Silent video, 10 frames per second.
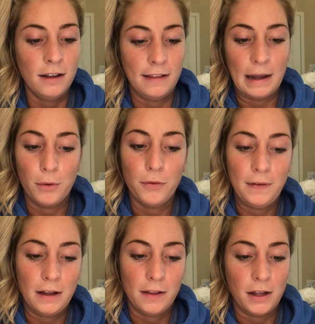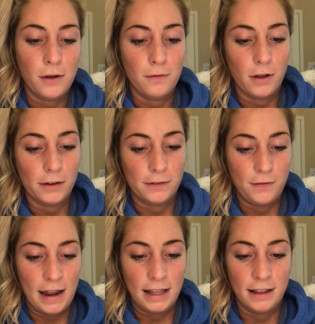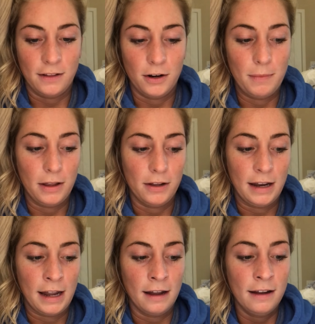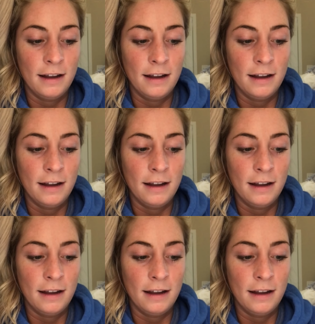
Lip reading: they will feel that you have lost faith in their ability